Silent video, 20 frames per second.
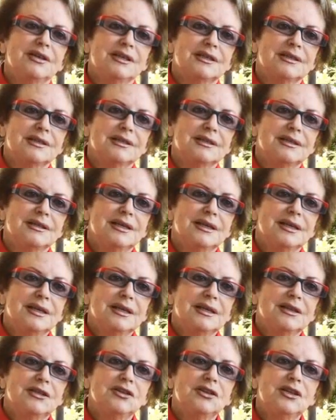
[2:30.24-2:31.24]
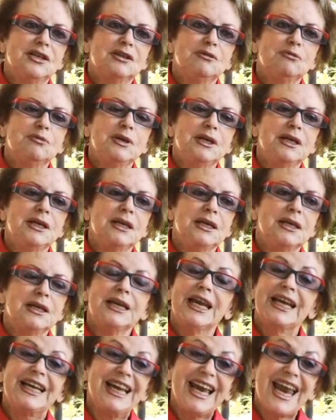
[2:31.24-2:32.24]
it, that we
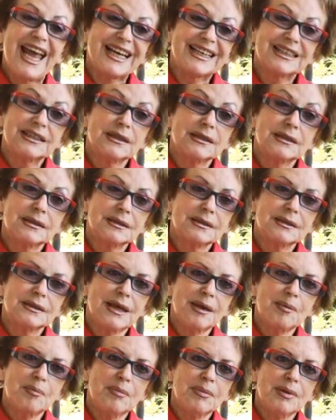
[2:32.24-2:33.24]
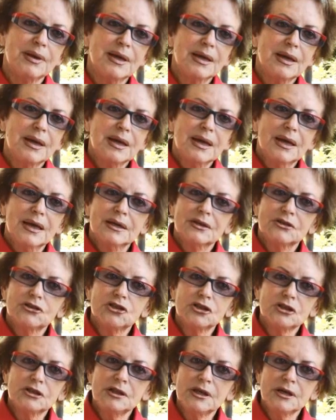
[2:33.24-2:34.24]
neglected them.
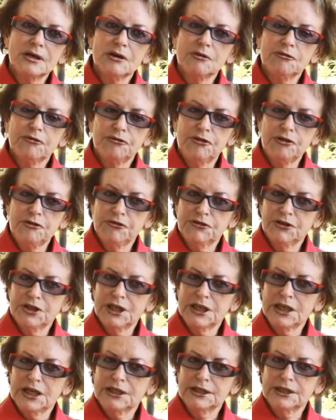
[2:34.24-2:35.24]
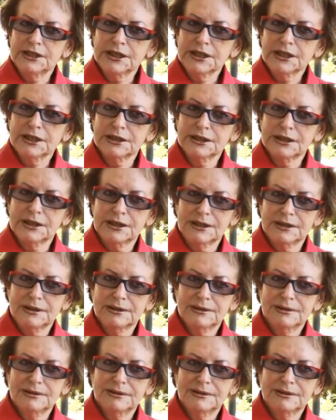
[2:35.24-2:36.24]
Children of 15 and 16.
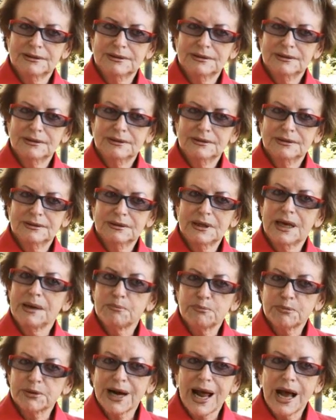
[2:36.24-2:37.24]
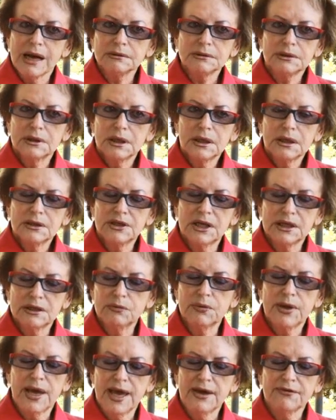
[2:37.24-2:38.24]
I'm proud
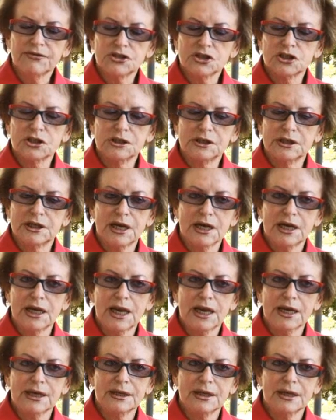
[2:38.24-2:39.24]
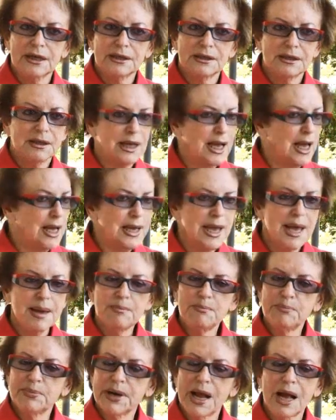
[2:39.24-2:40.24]
that we have children like that. I
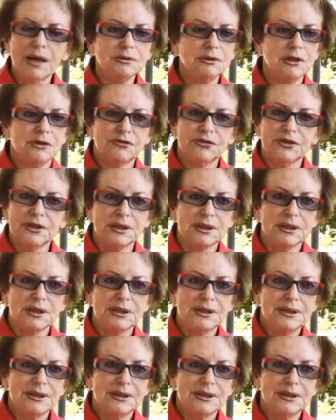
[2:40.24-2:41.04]
am proud of it.